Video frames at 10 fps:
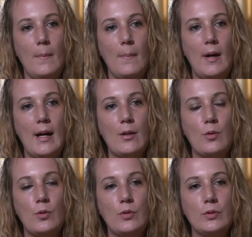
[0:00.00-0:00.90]
My
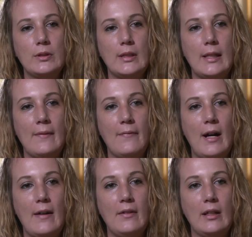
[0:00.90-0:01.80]
goals in
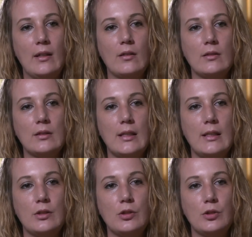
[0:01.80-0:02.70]
five years
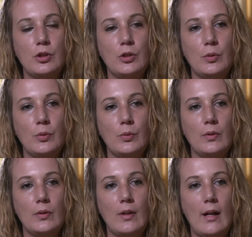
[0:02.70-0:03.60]
is to
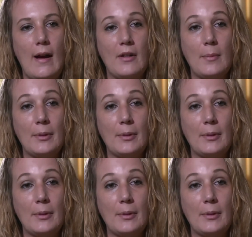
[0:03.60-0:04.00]
have